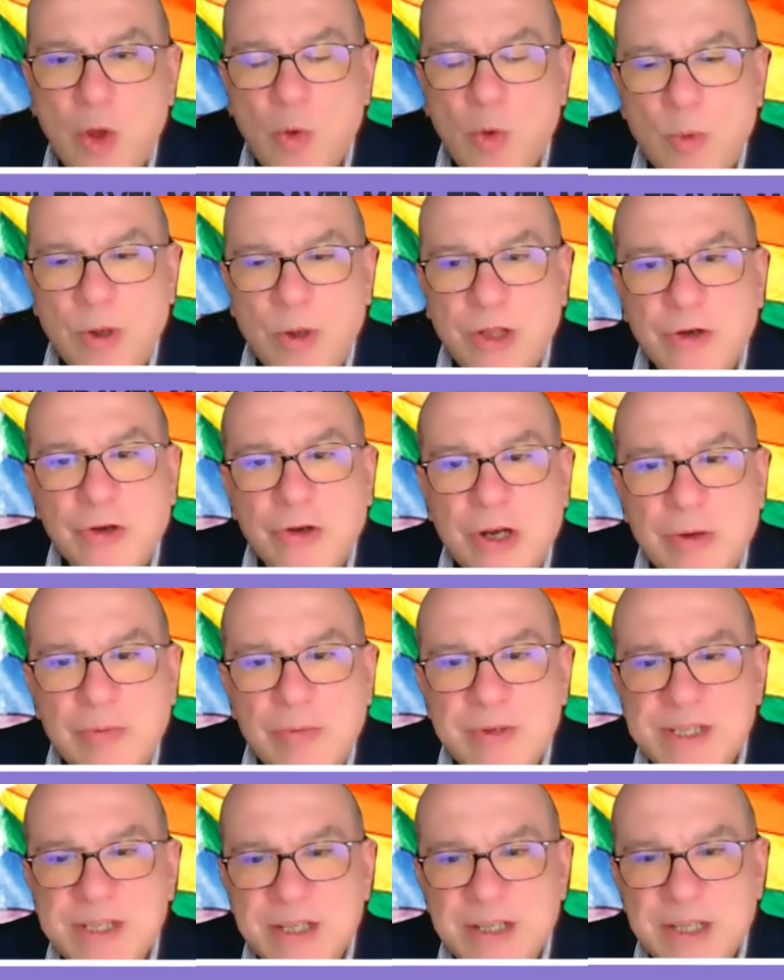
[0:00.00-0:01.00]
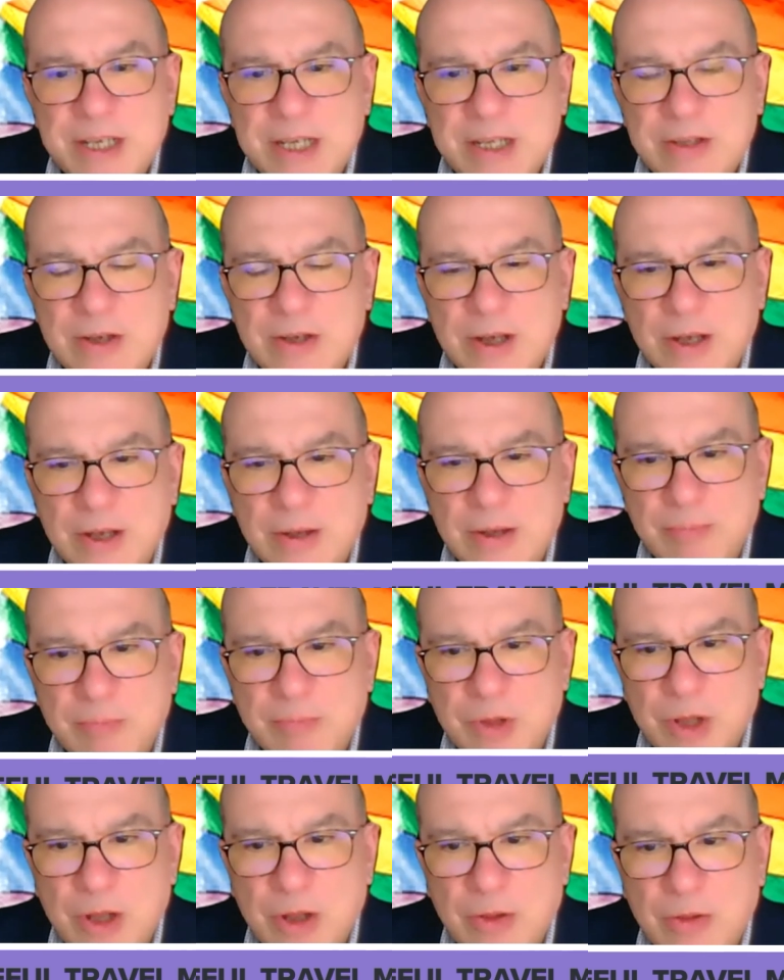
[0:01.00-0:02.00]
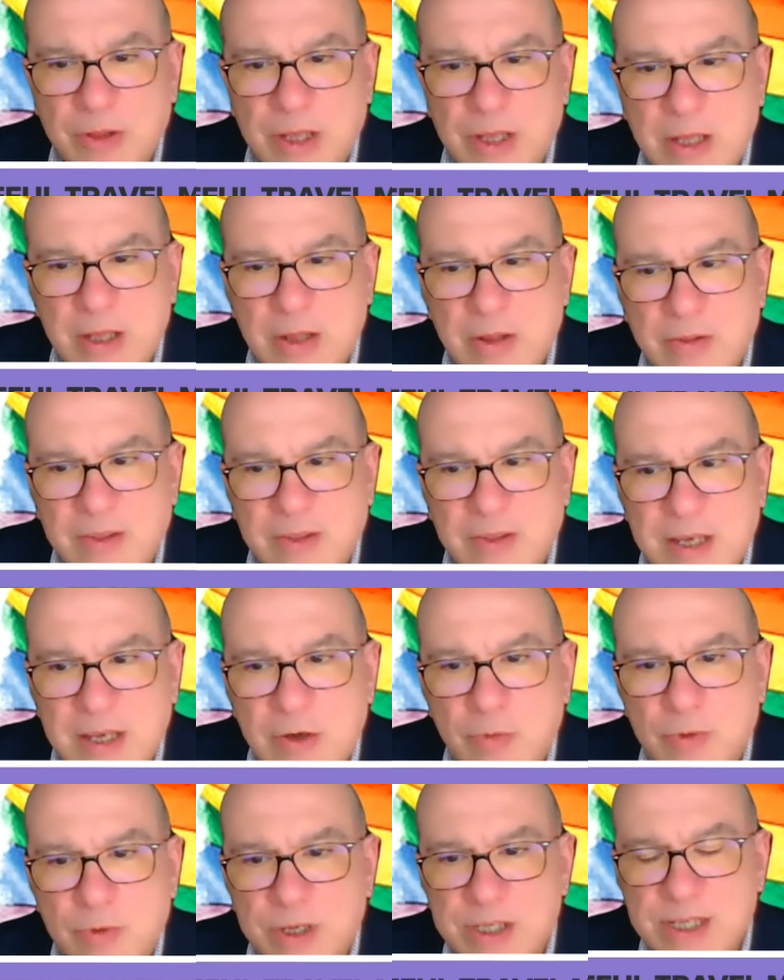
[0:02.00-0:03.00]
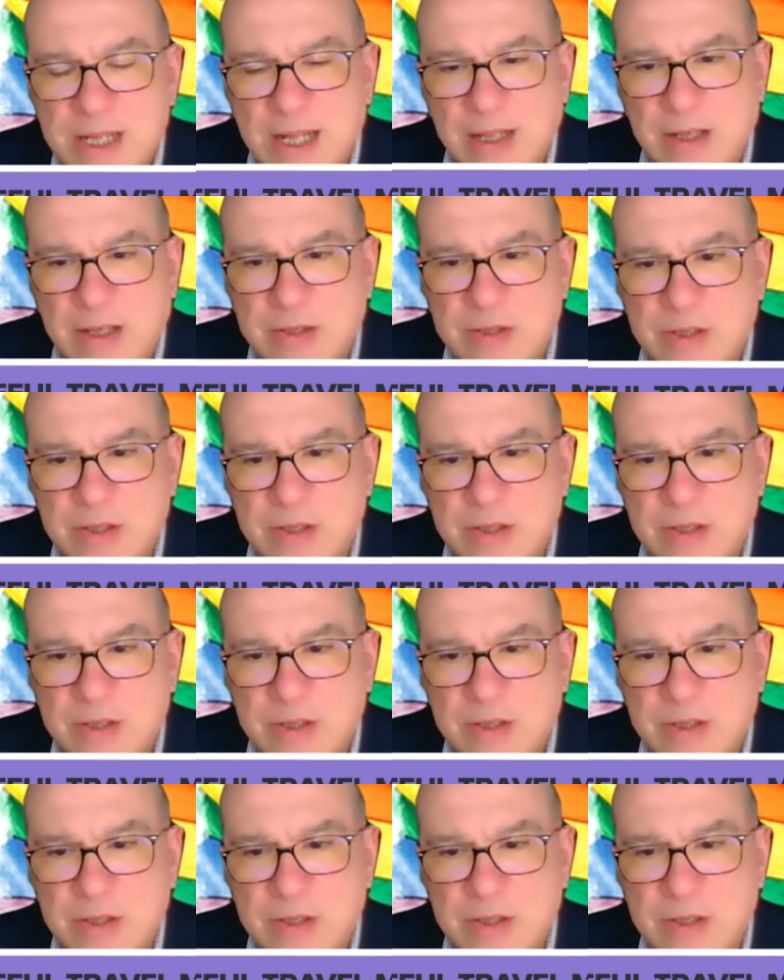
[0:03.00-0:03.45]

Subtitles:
whether there is indeed a decrease that is